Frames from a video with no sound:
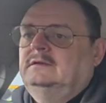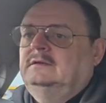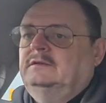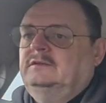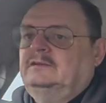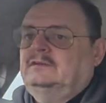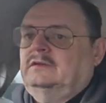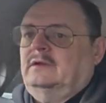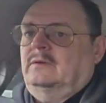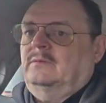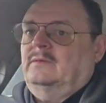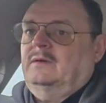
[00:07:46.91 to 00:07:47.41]

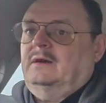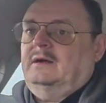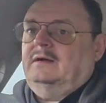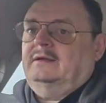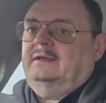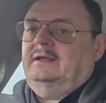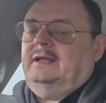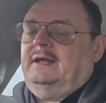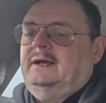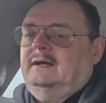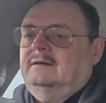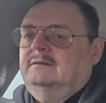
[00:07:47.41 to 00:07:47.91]
So
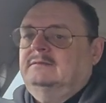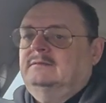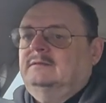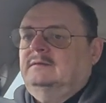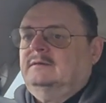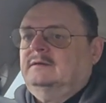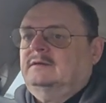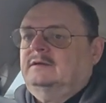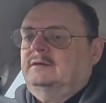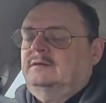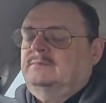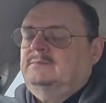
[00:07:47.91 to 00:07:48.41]
yeah,
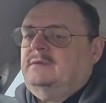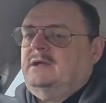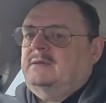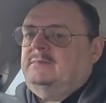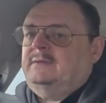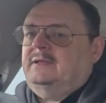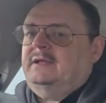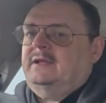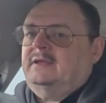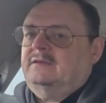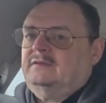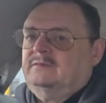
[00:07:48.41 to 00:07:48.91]
could
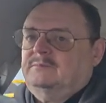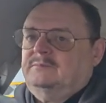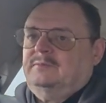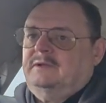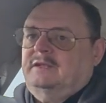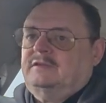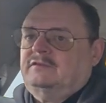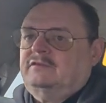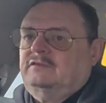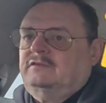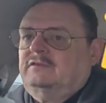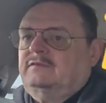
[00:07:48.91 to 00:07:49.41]
maybe get some
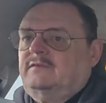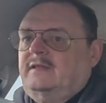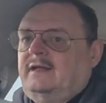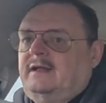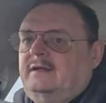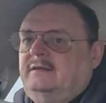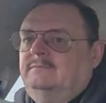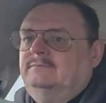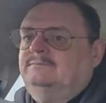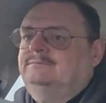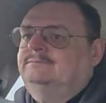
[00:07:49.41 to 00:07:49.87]
pictures of that.